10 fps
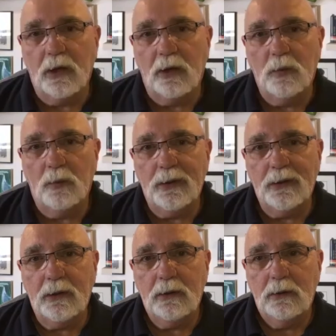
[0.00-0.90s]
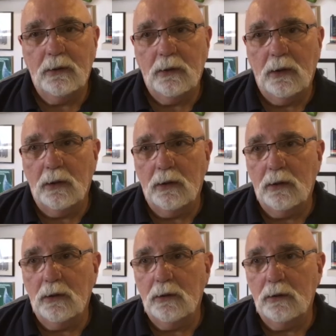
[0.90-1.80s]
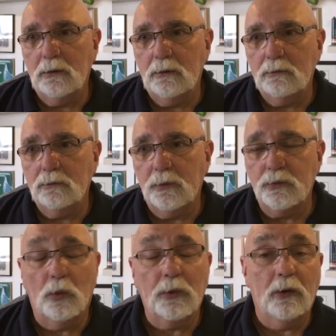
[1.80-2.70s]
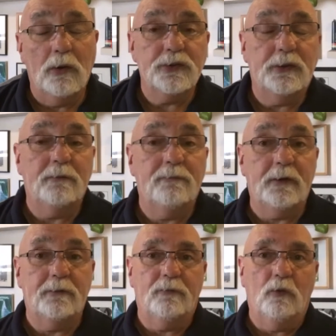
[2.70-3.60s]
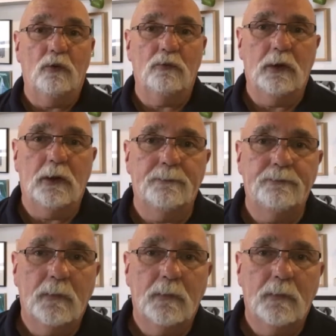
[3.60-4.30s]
ago when we was organising the vid for